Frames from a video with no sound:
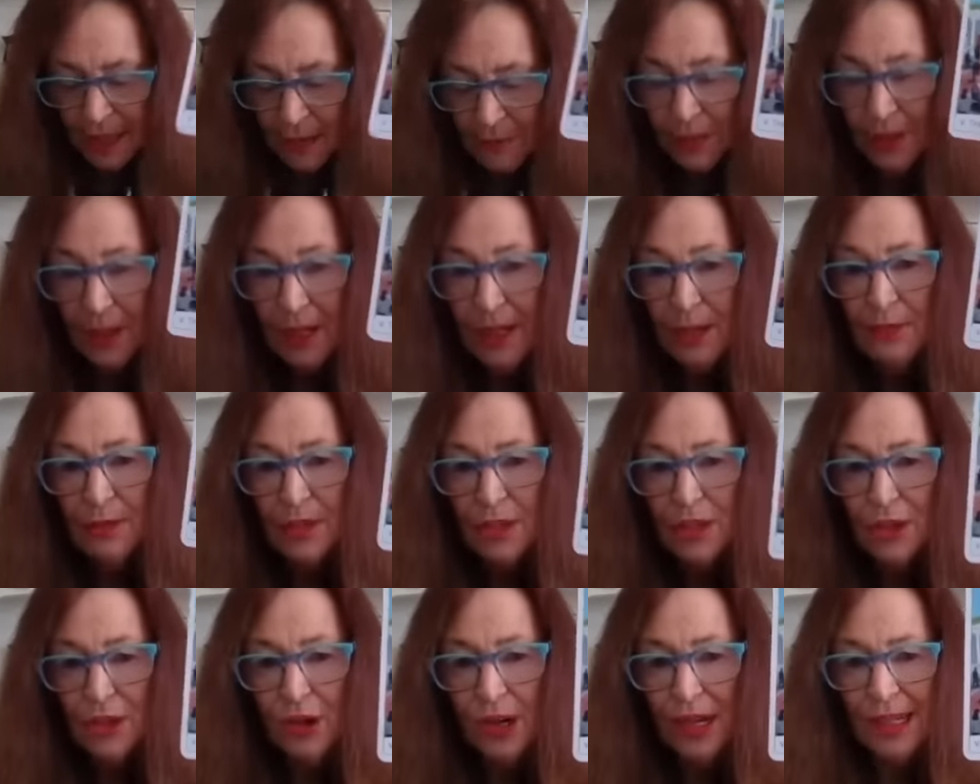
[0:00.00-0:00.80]
heavily
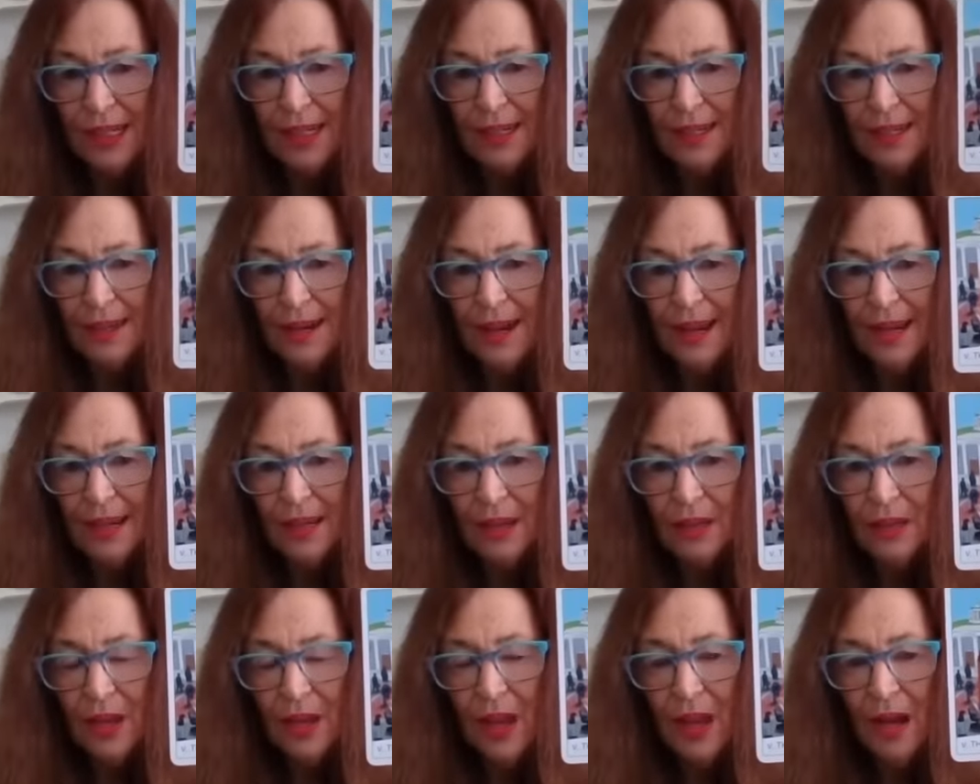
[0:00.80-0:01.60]
restricted
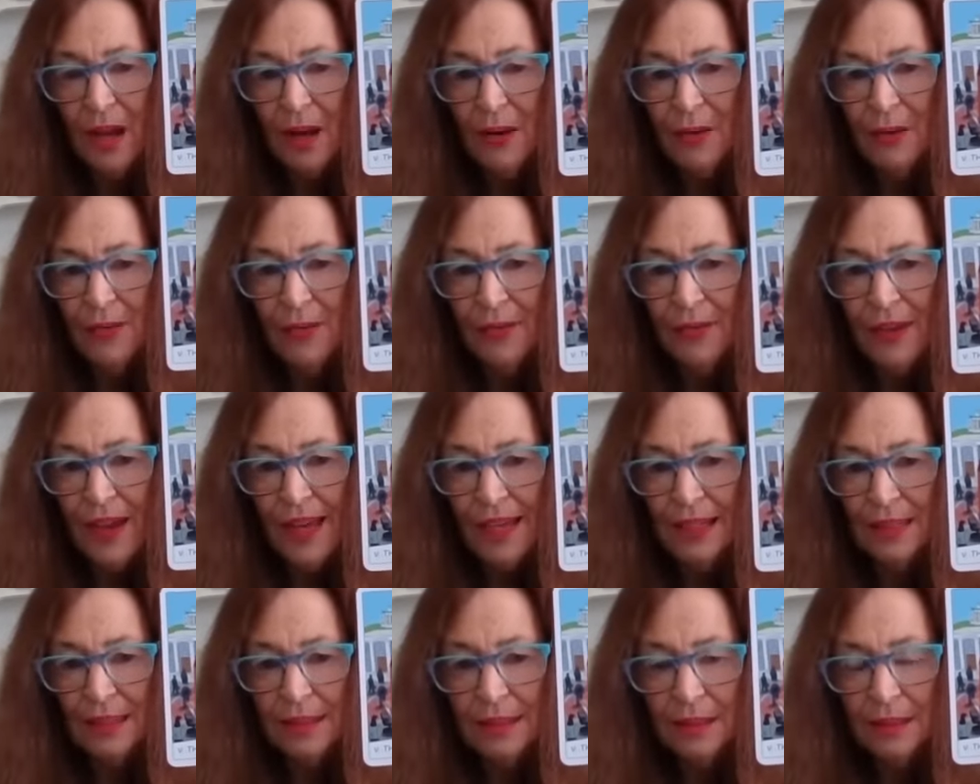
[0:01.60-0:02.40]
now, the
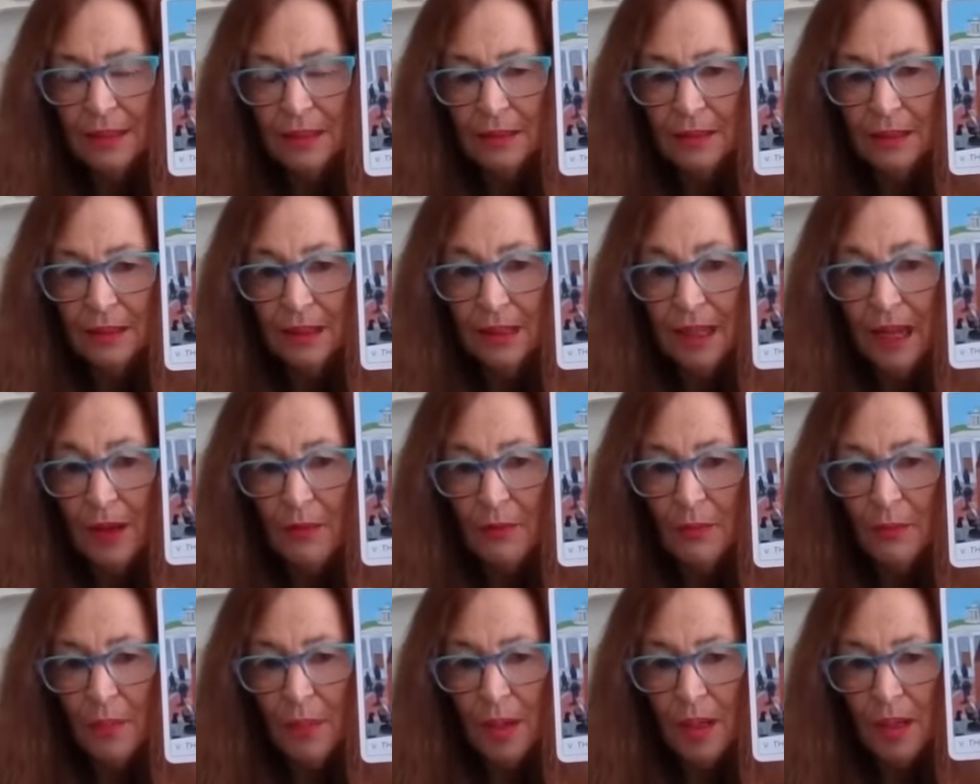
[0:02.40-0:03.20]
Hierophant,
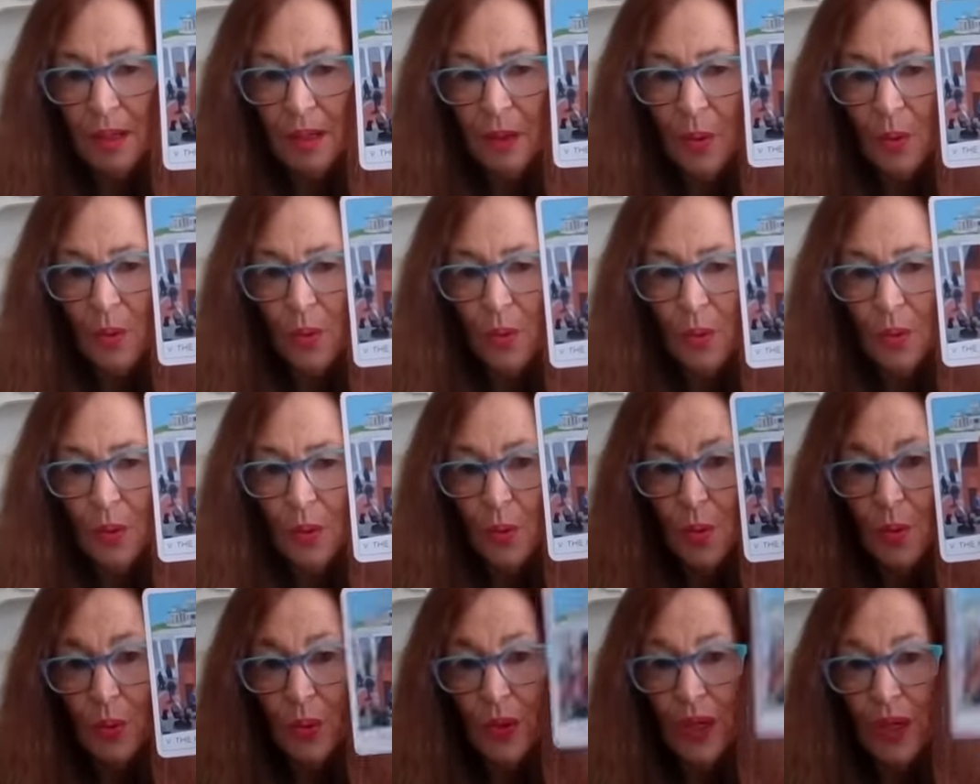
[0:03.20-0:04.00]
government, law
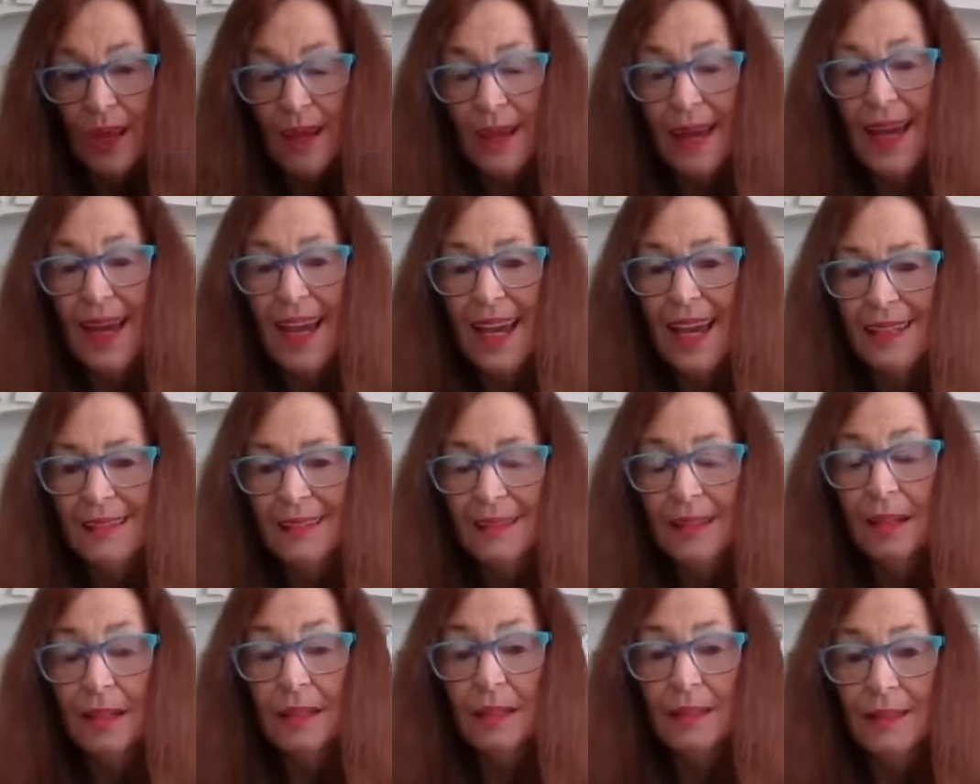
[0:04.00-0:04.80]
and order.
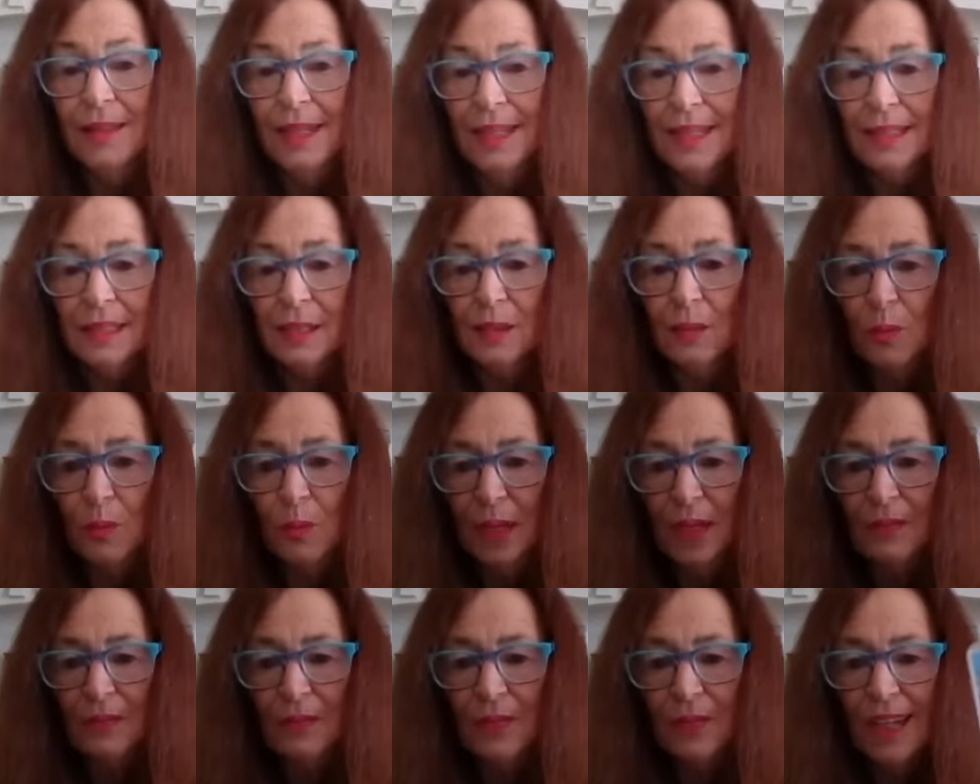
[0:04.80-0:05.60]
And lest
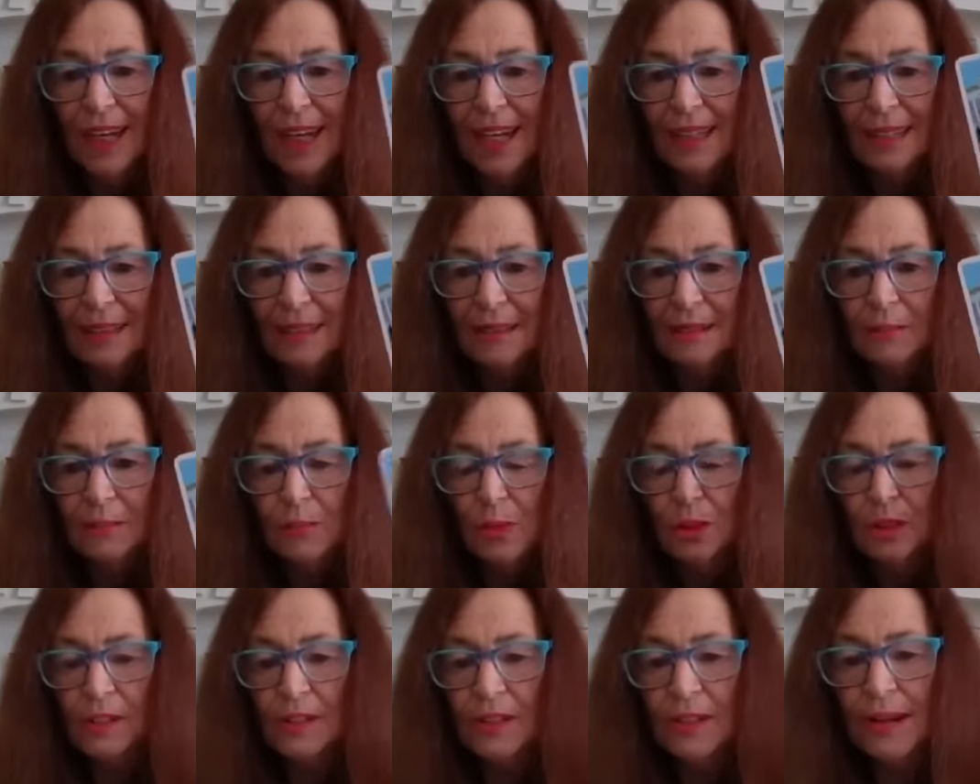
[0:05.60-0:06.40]
we forget,
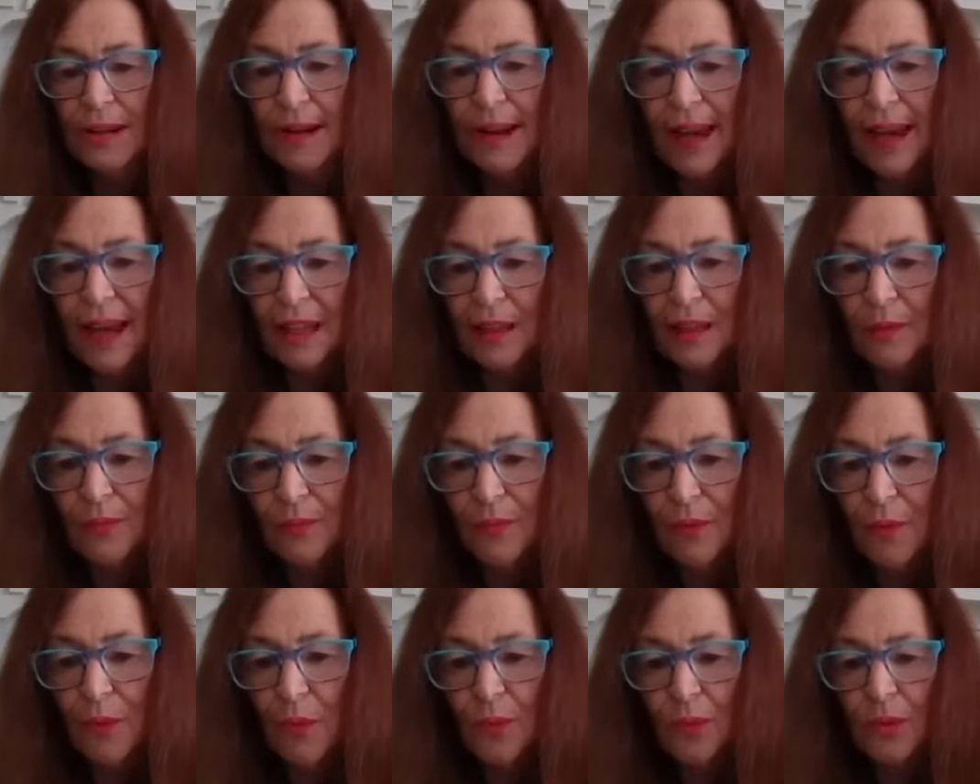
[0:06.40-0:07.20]
what's today, the
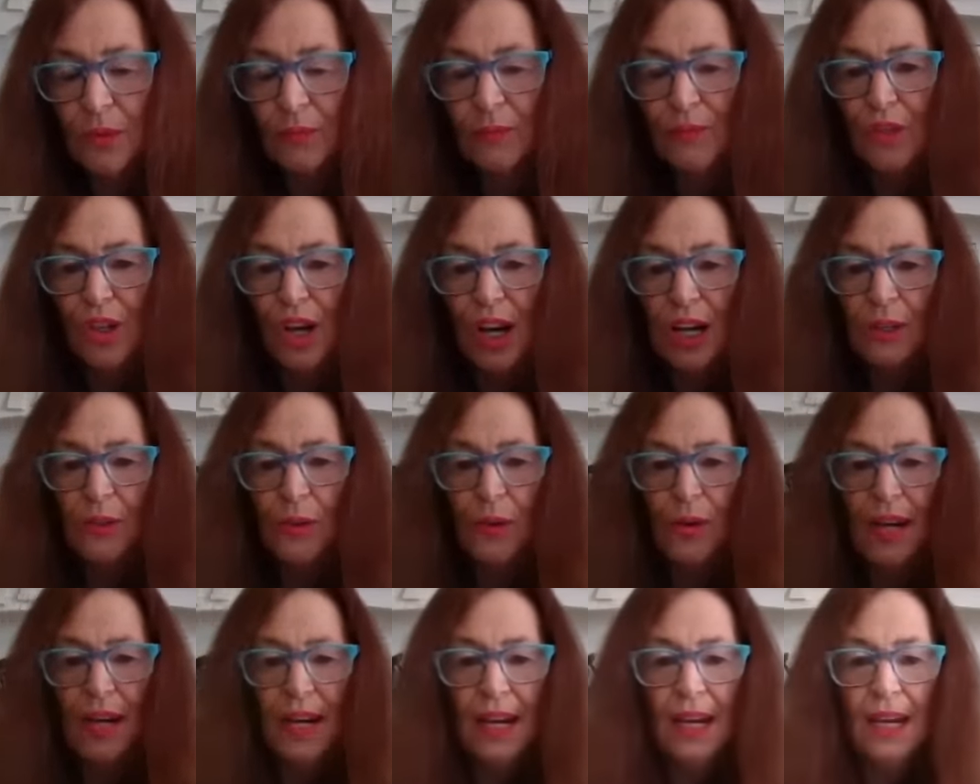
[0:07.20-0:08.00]
4th of
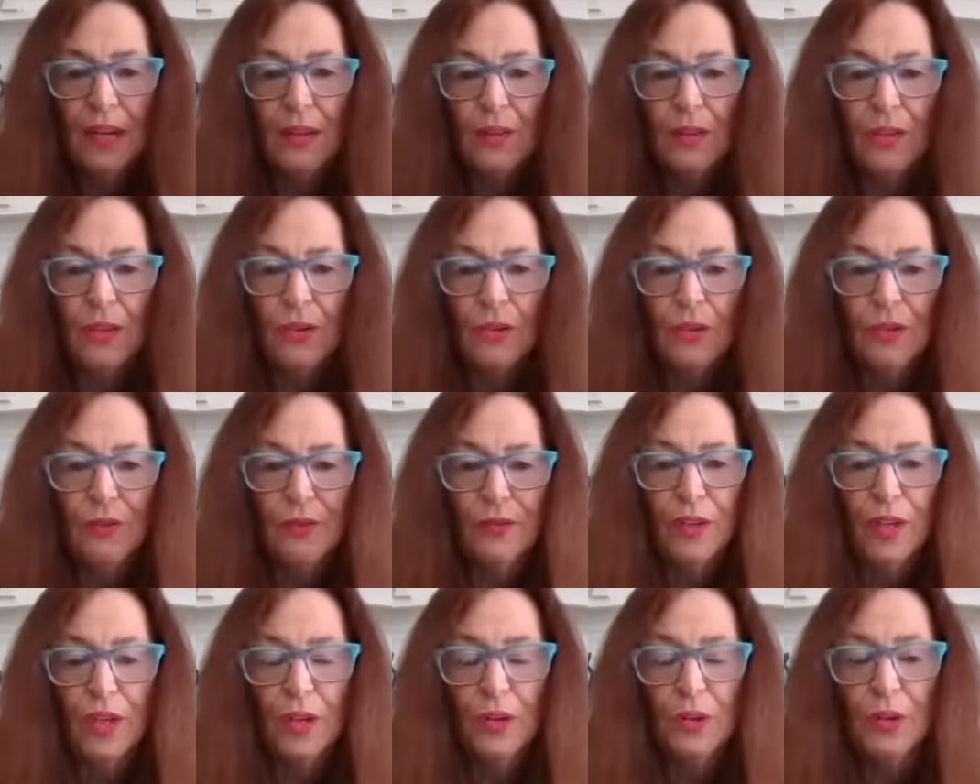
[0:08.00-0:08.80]
January here,
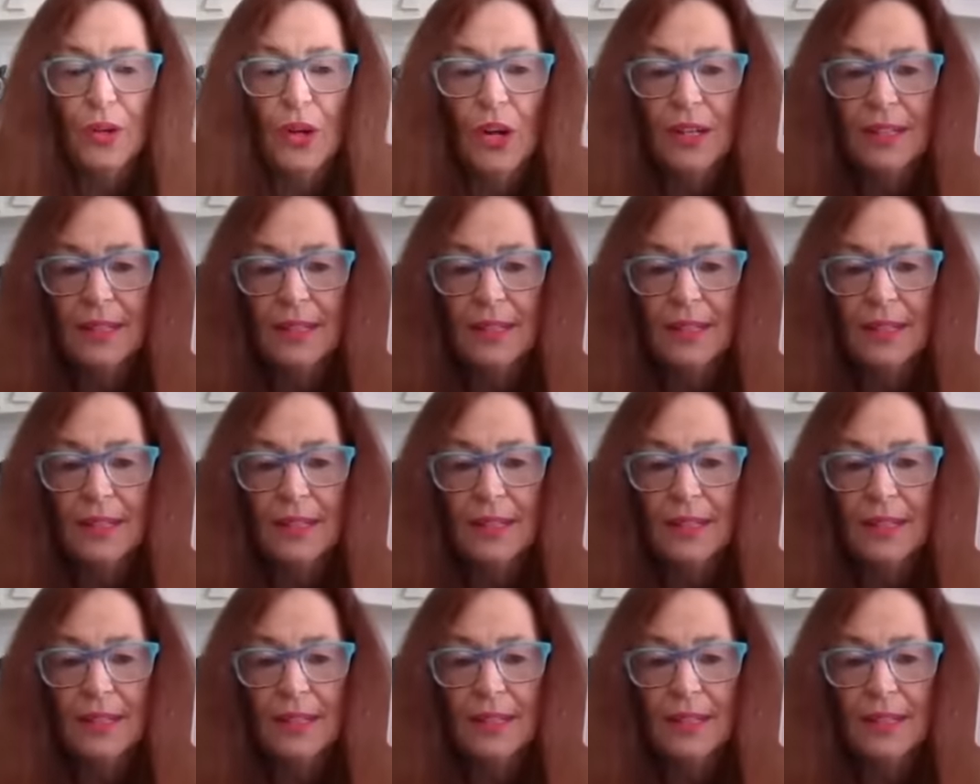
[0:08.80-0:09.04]
3rd for you